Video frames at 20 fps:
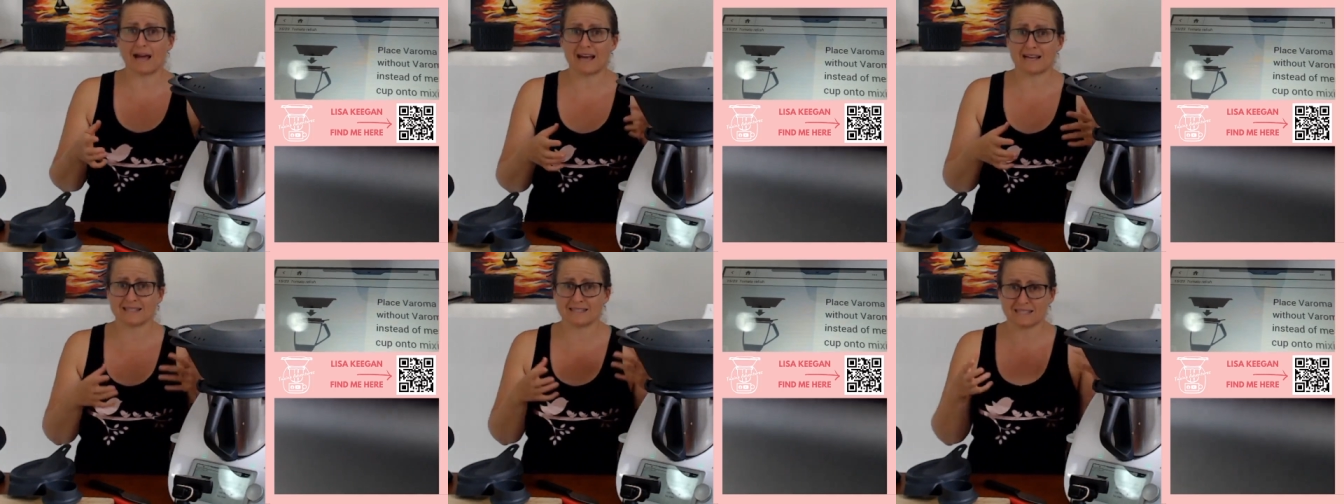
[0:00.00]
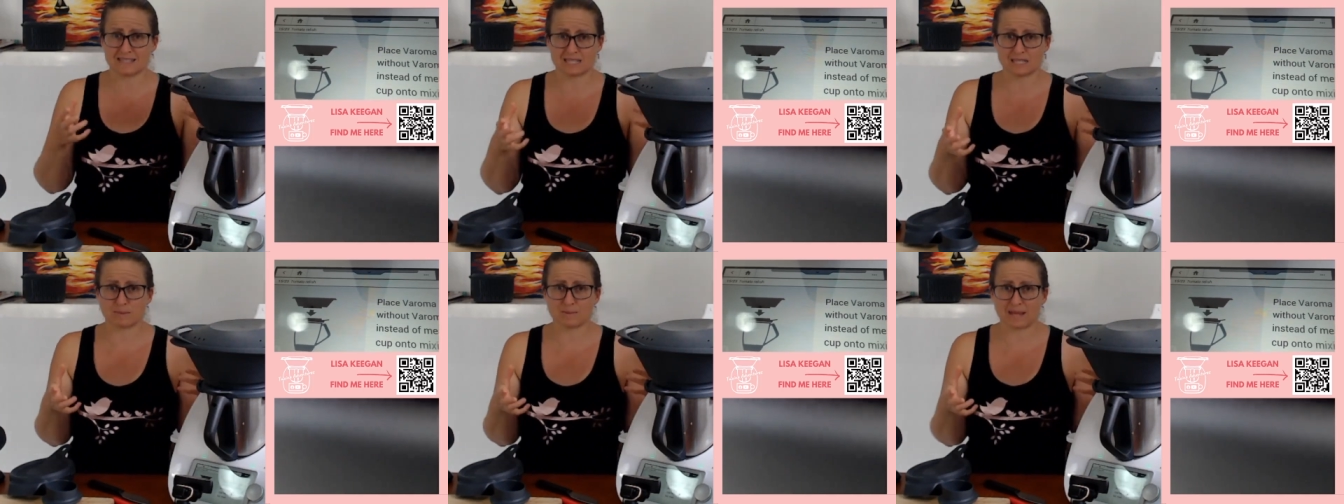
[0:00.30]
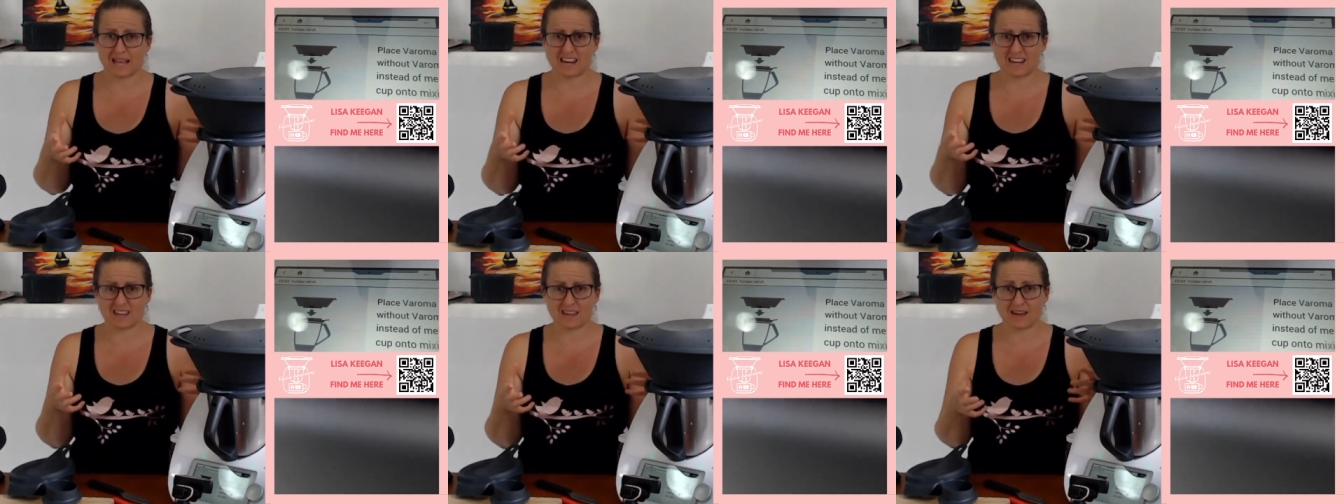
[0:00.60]
as the
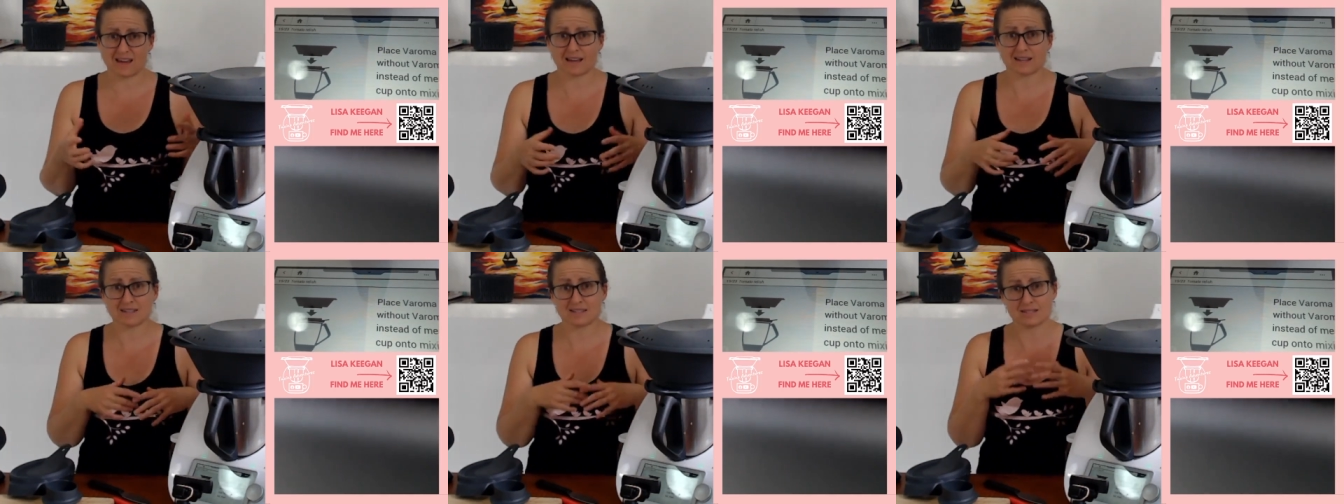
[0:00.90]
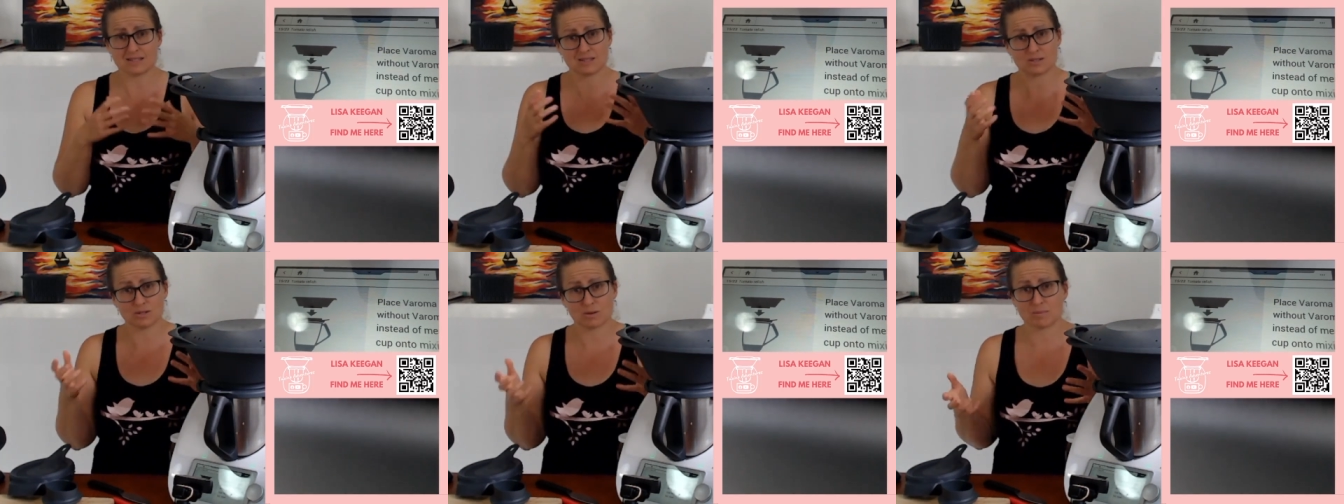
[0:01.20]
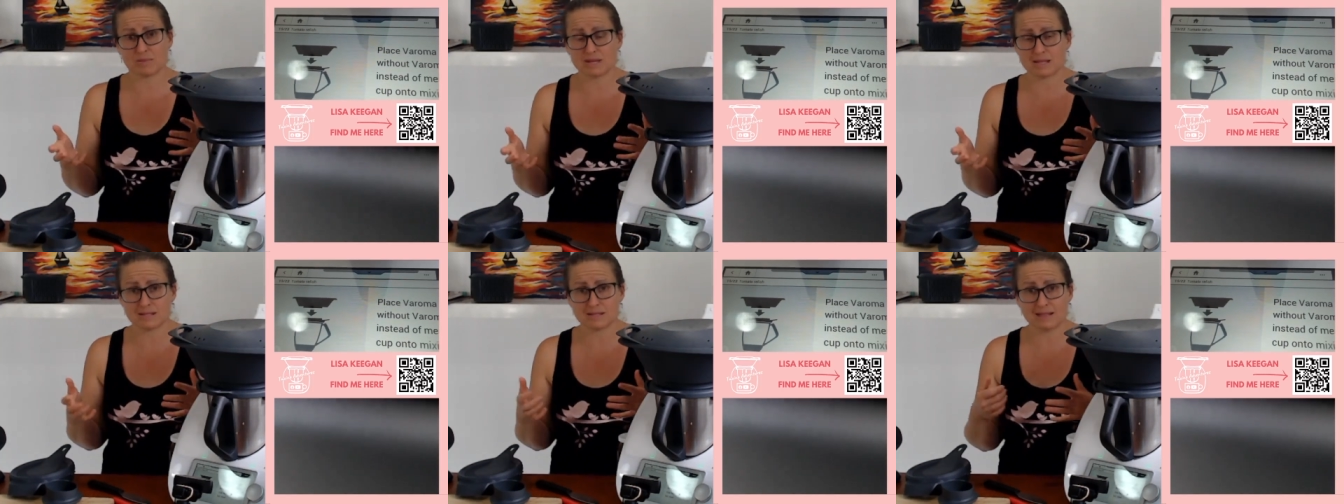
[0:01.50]
splatter guard to stop
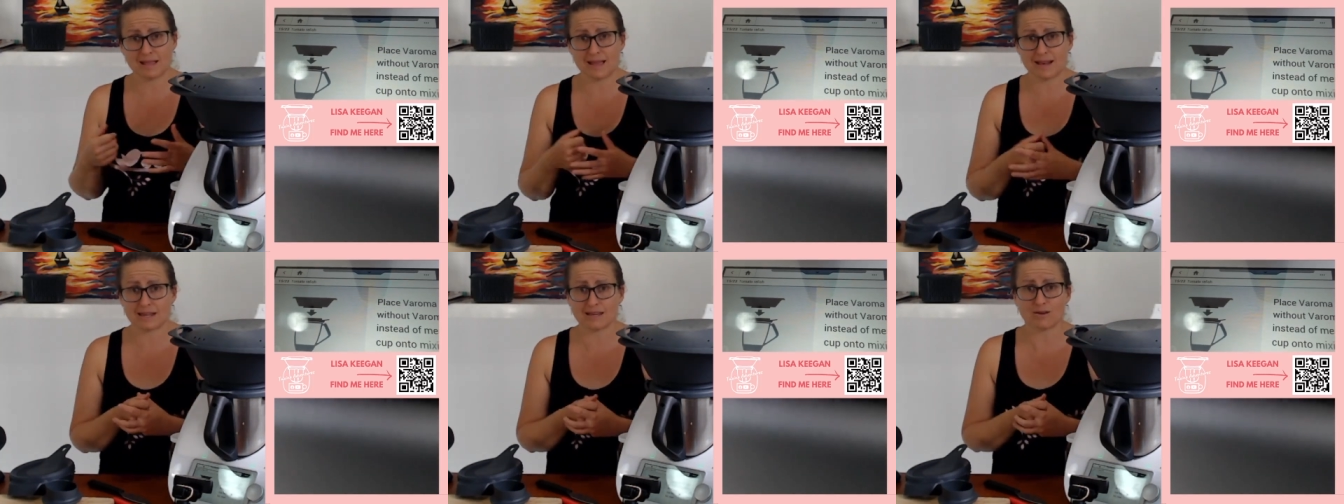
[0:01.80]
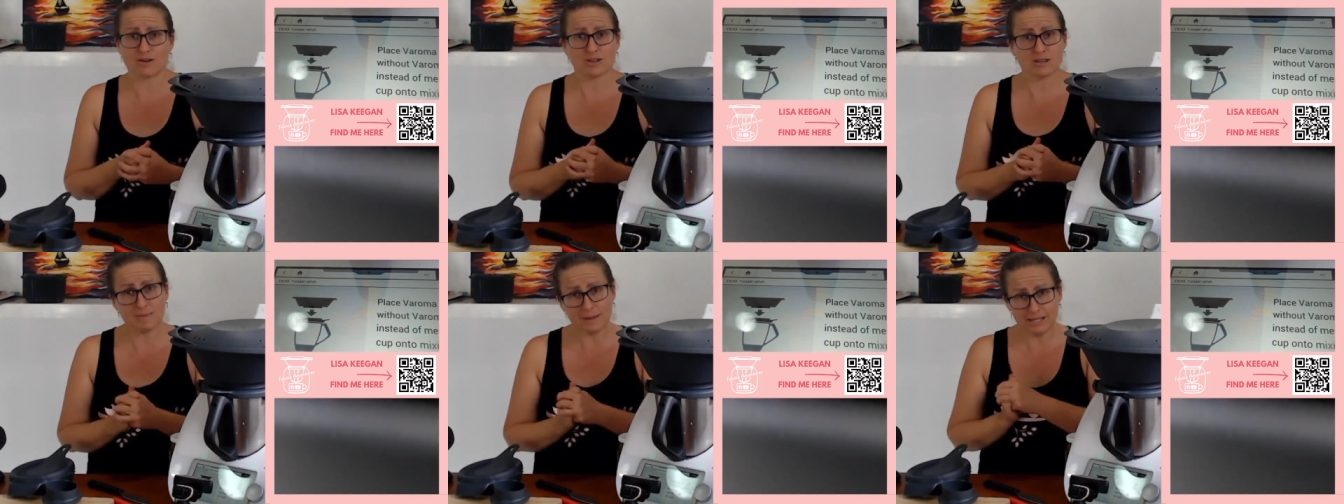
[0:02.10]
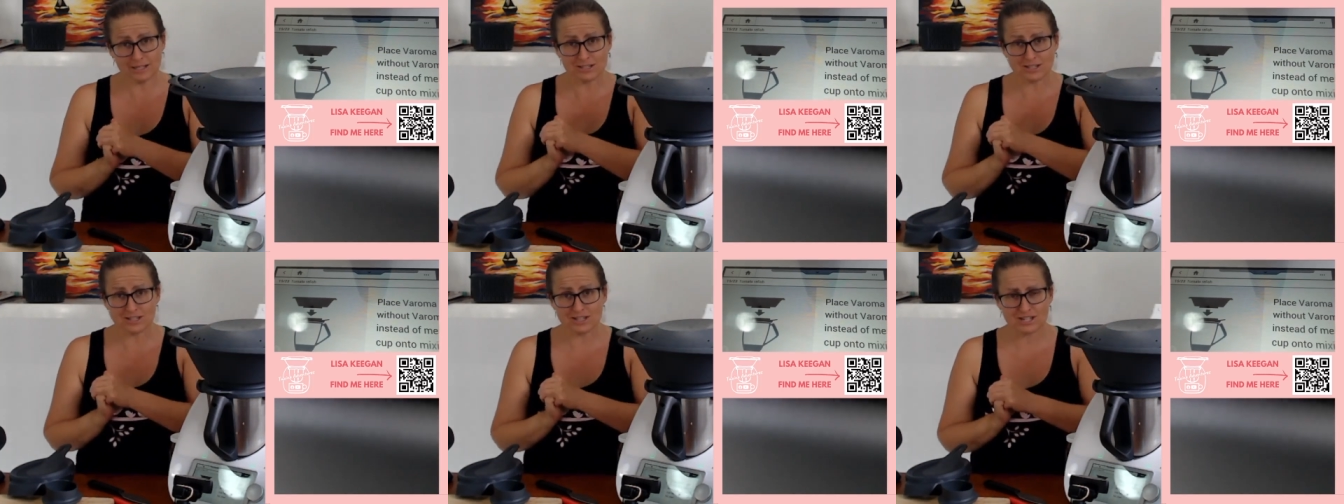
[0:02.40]
things landing on your
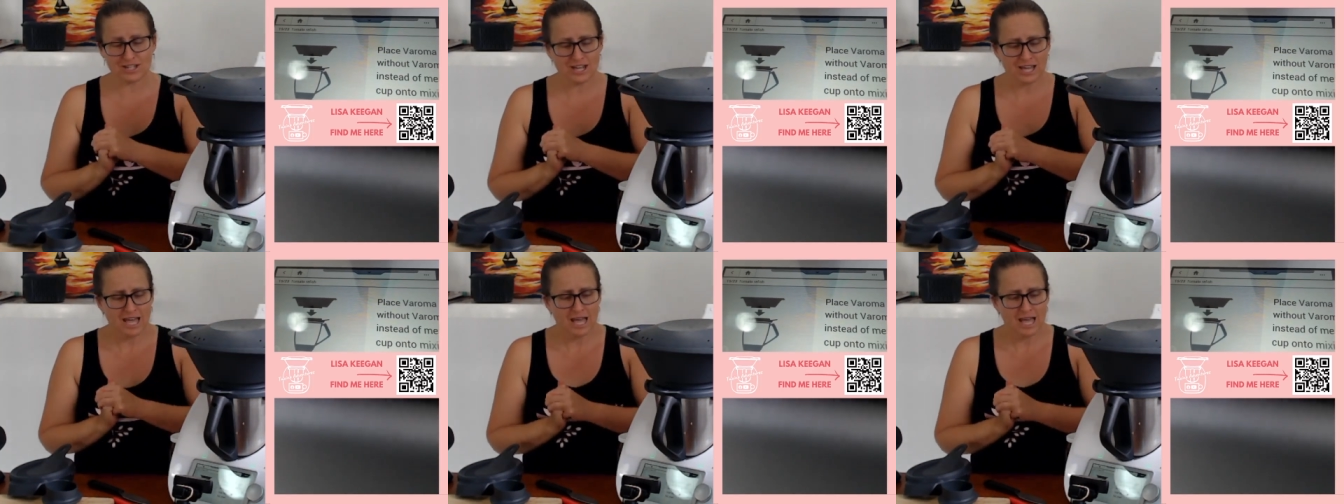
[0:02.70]
bench.